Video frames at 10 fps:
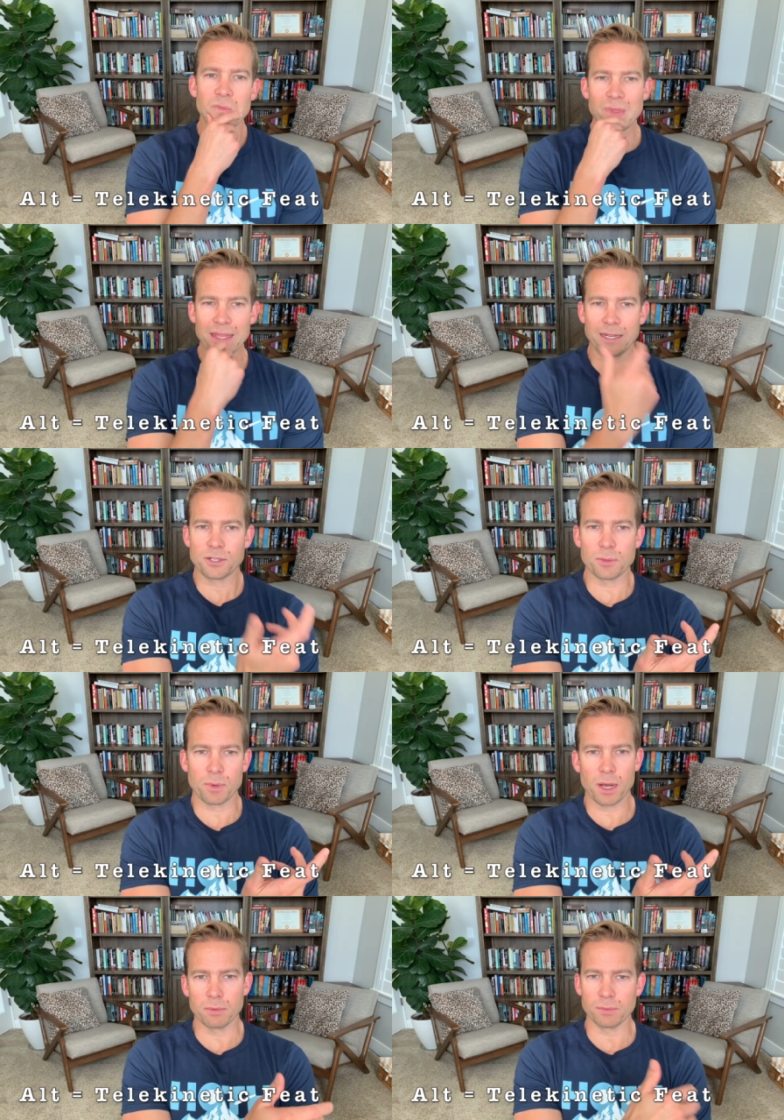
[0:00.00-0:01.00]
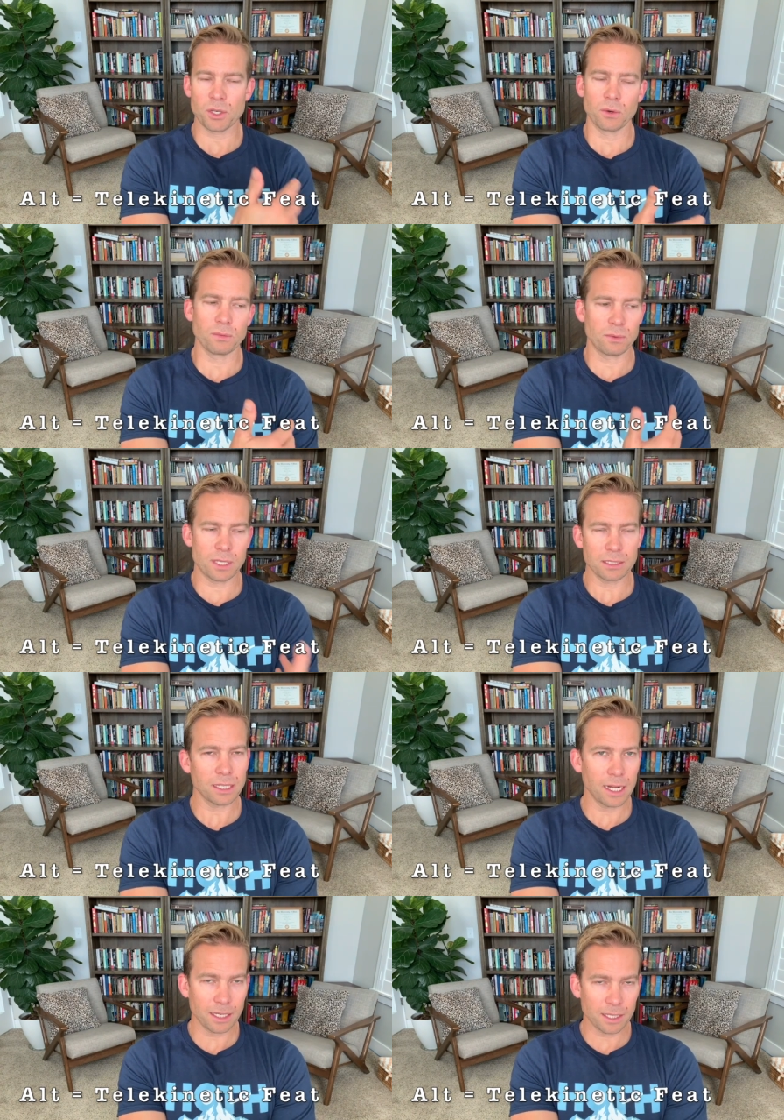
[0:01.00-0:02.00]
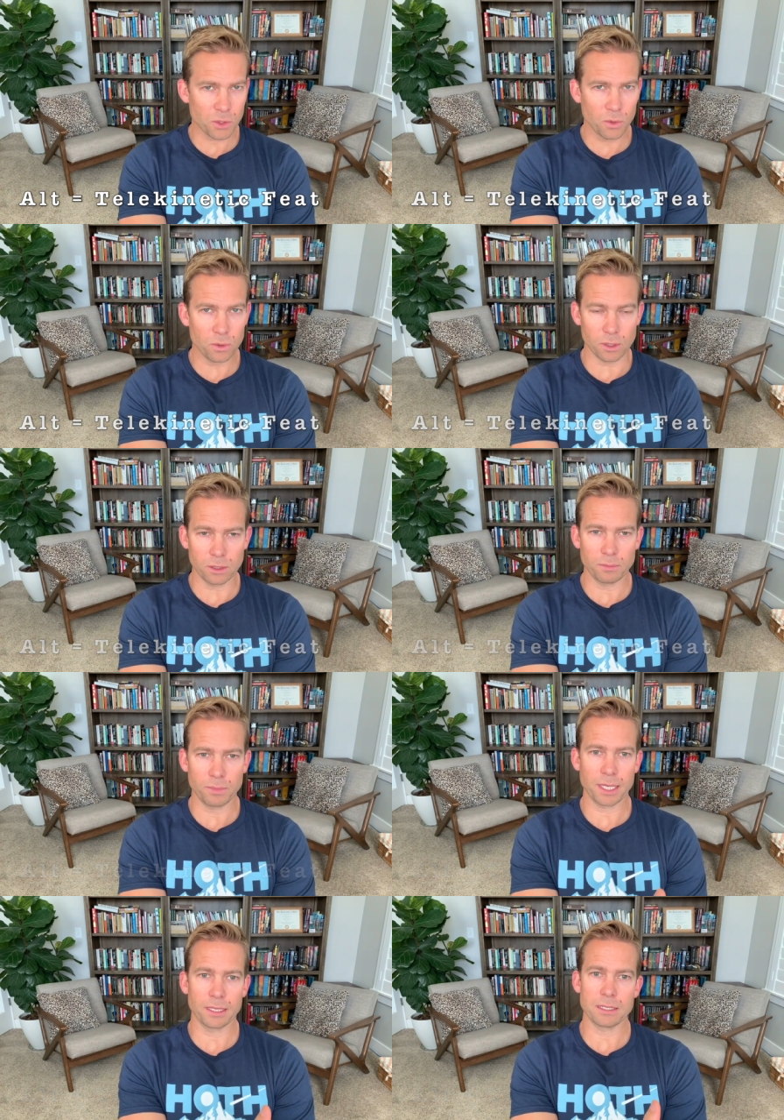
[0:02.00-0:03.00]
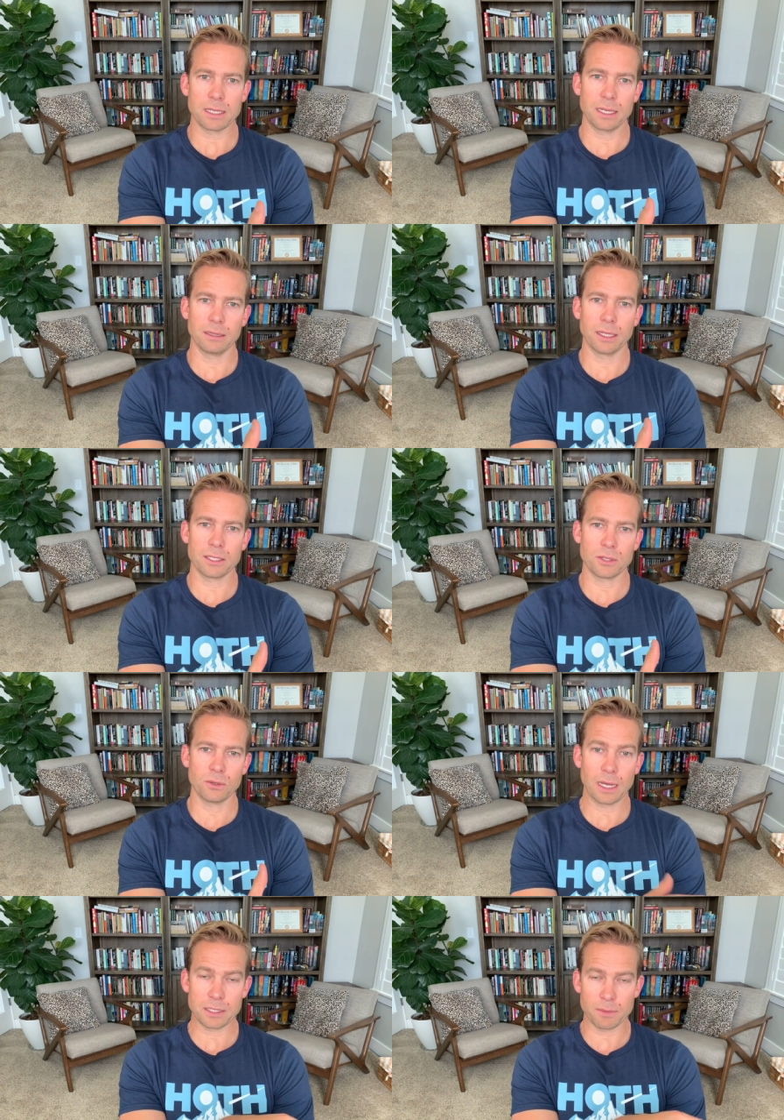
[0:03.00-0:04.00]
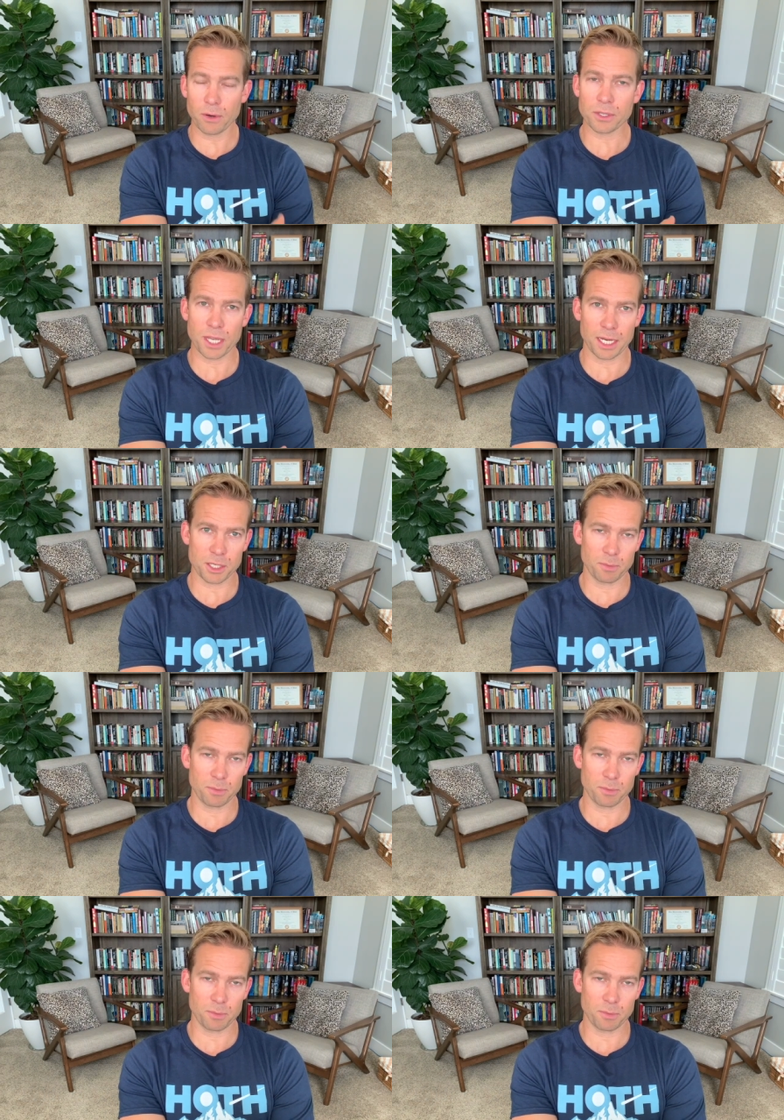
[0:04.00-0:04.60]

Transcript: Here's the problem. So Telekinetic is cool because it lets you, as a bonus action,